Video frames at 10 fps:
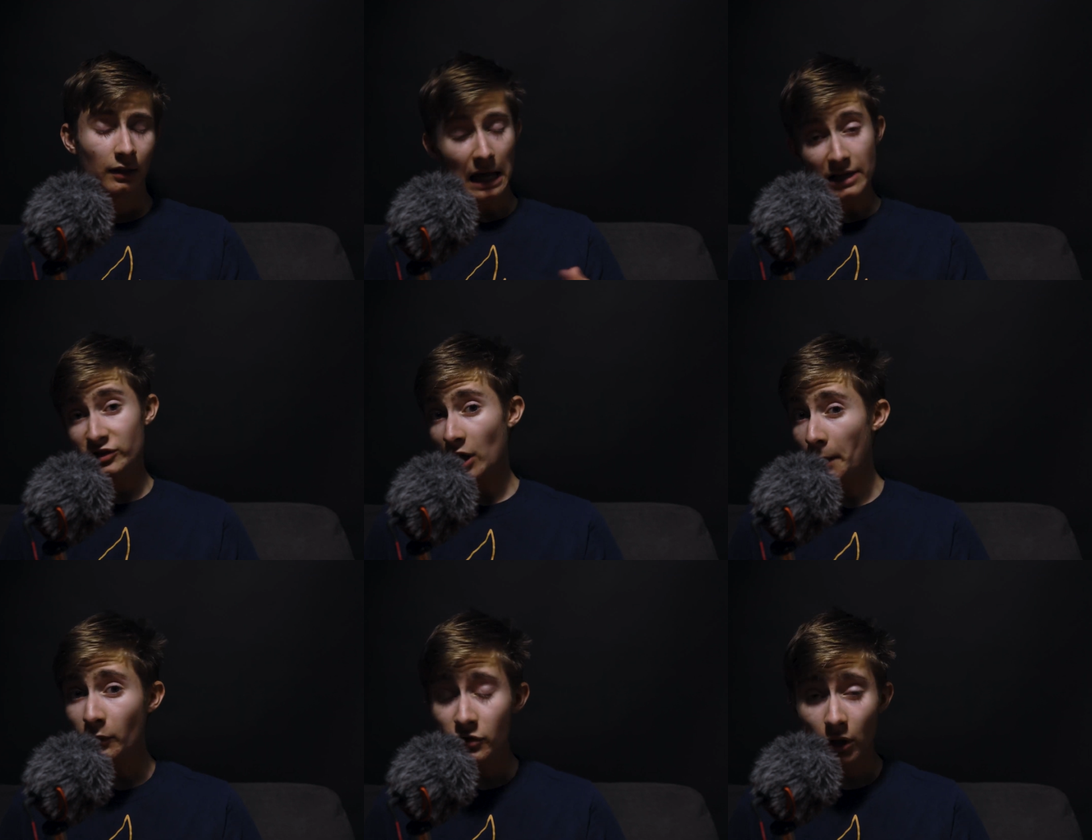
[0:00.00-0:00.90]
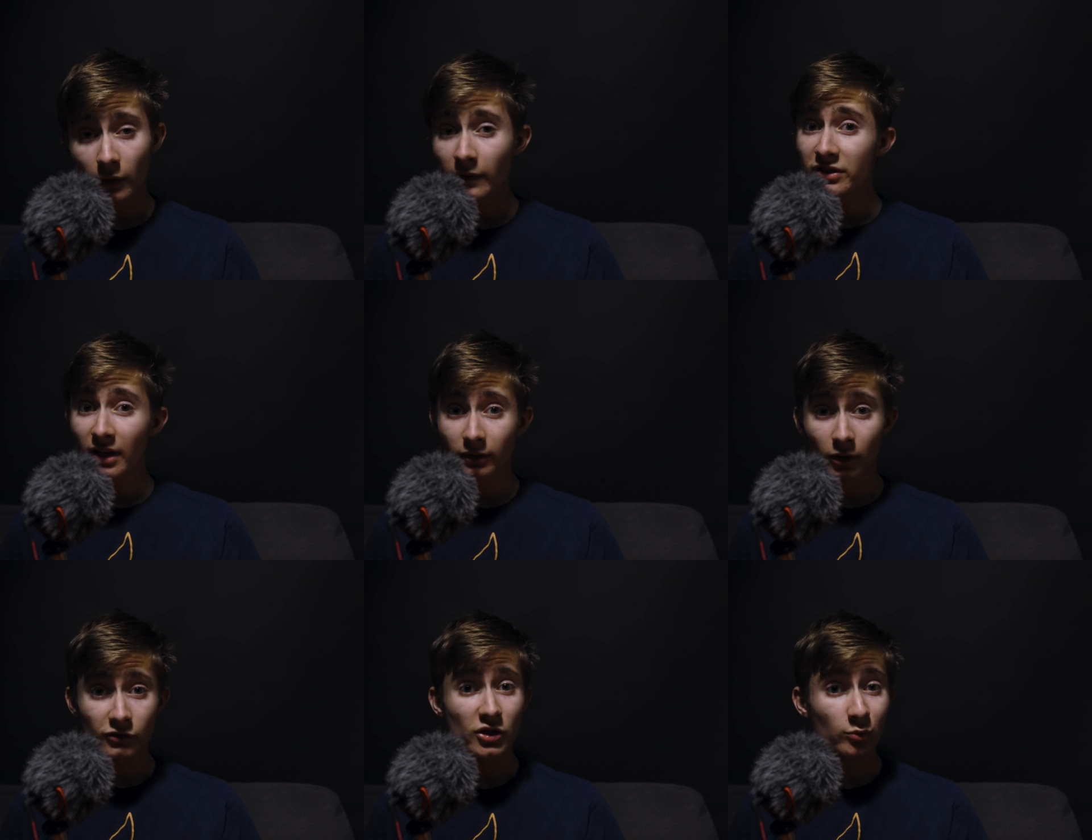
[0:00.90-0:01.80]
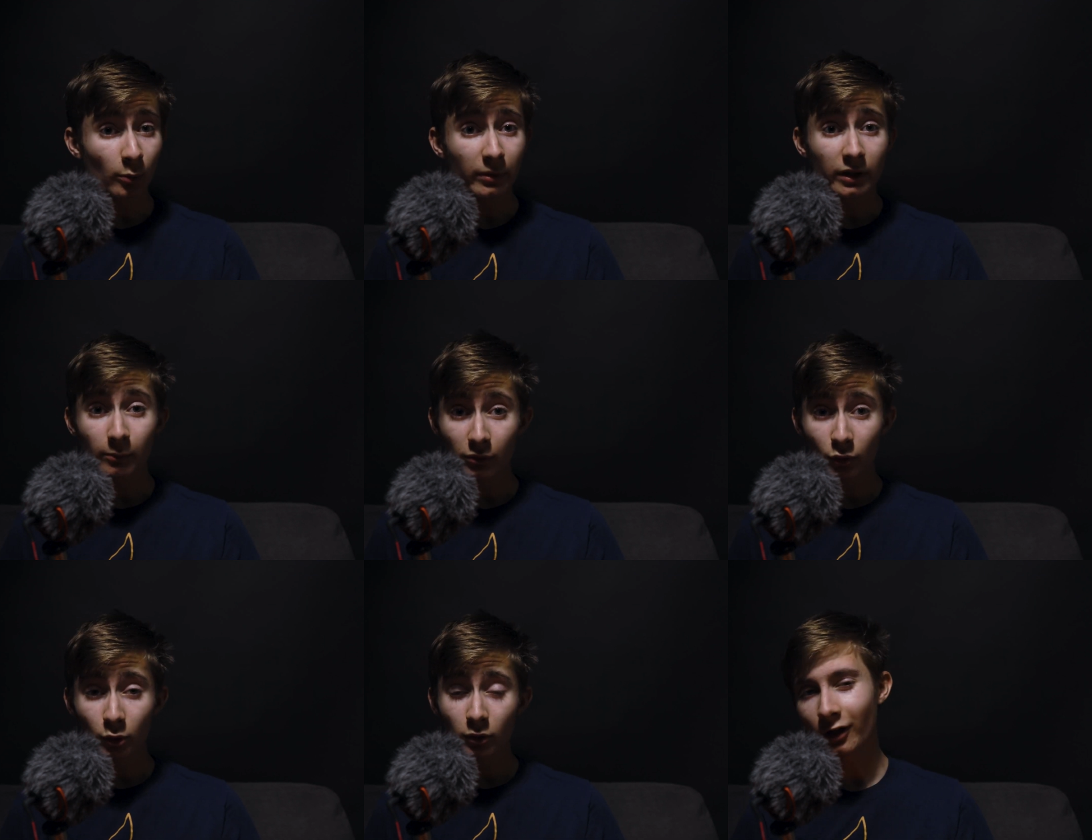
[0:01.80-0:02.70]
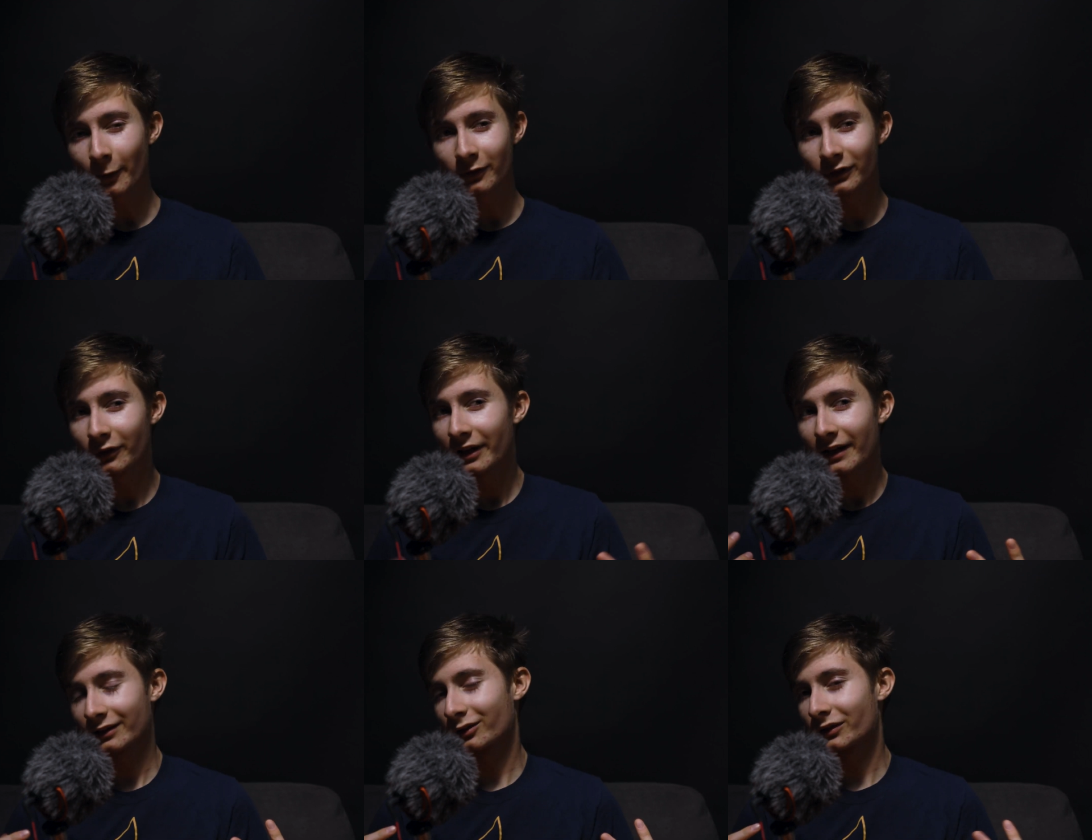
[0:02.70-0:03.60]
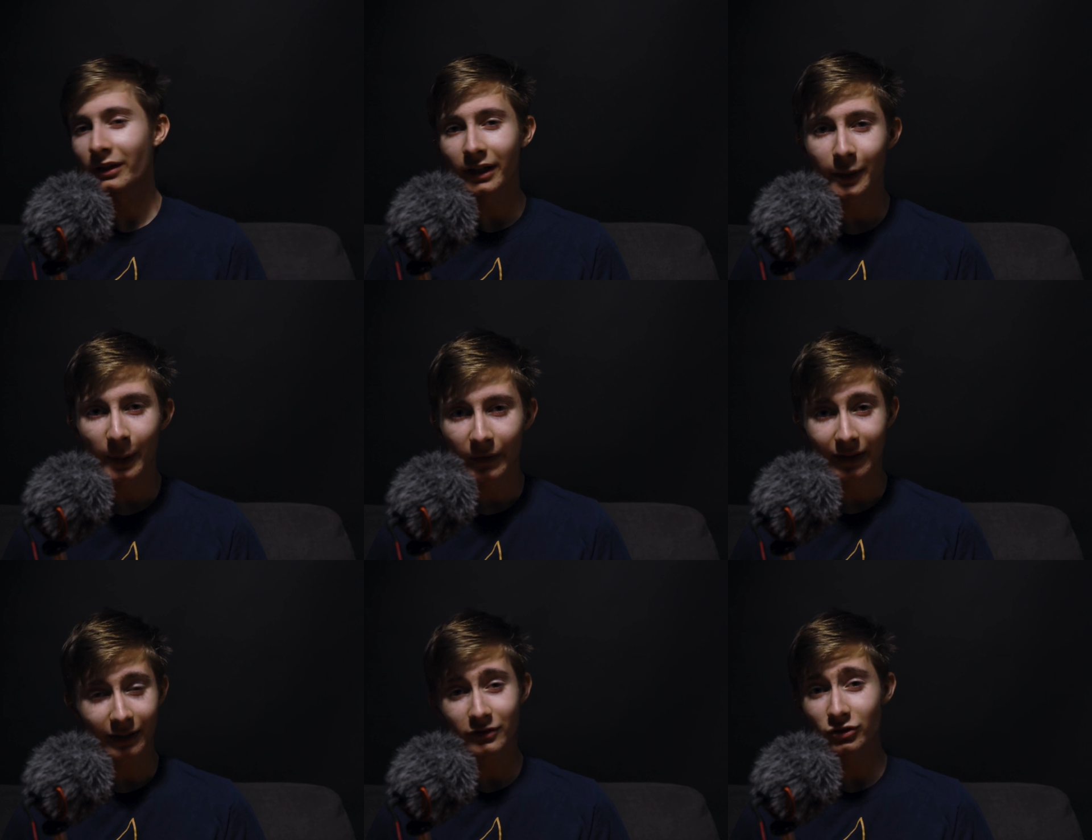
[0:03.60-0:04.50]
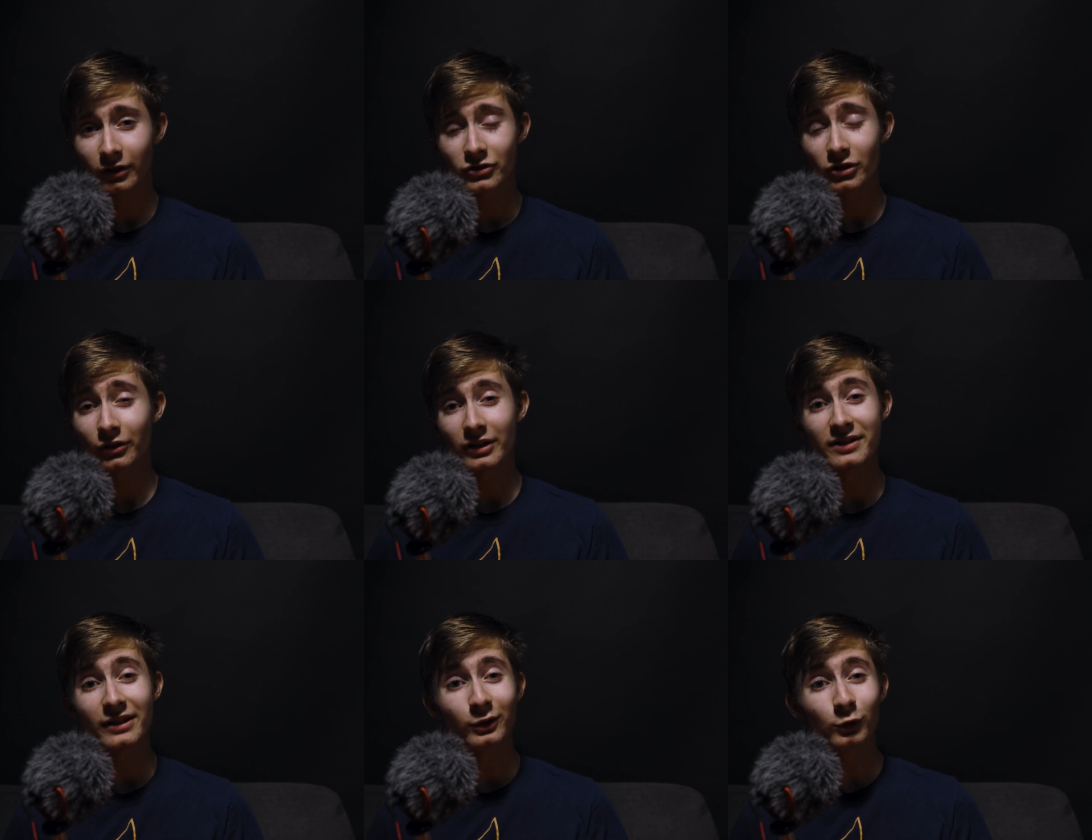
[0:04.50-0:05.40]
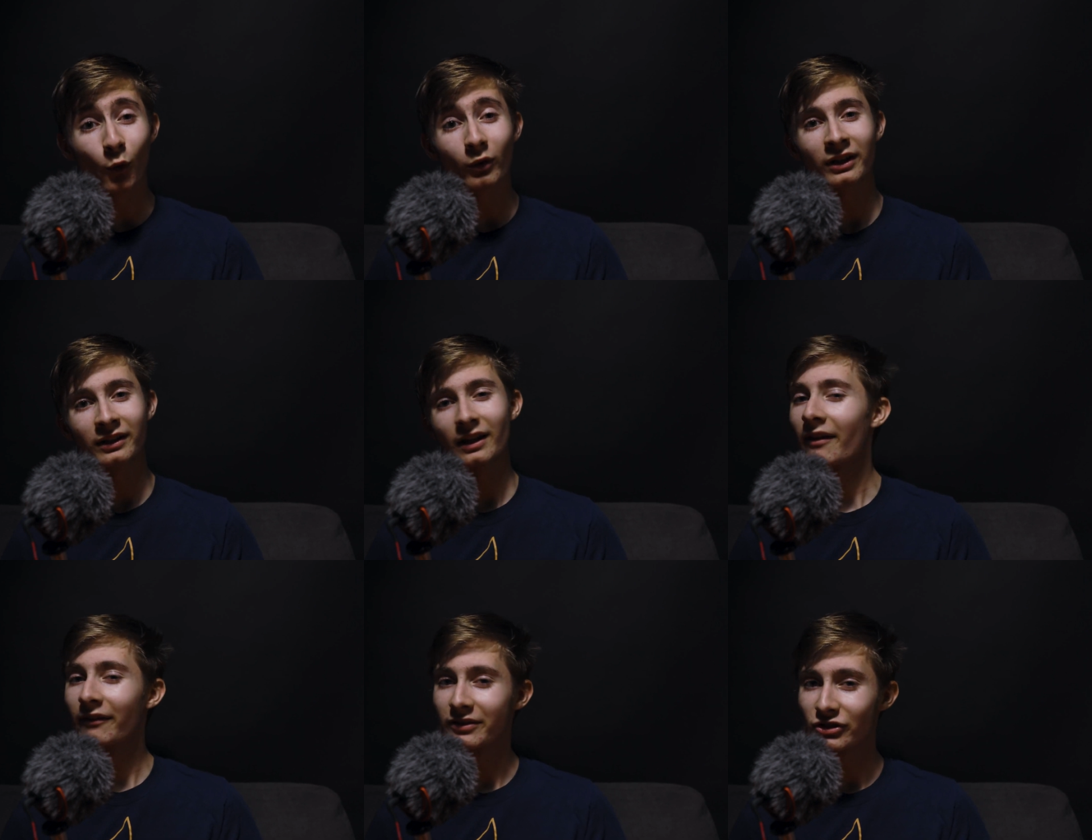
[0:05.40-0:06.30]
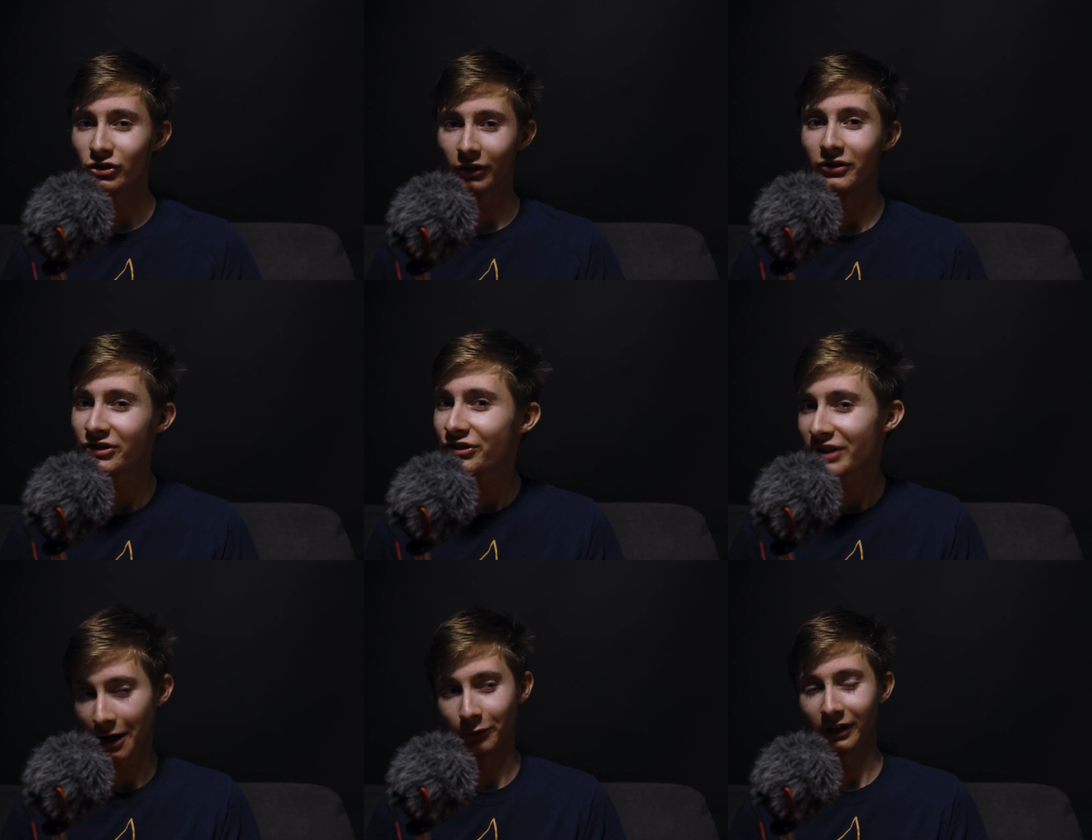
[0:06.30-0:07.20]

As time goes on, these technologies will be improved. The only real thing I don't really like about the electronic shutter is that you don't get the shutter sound.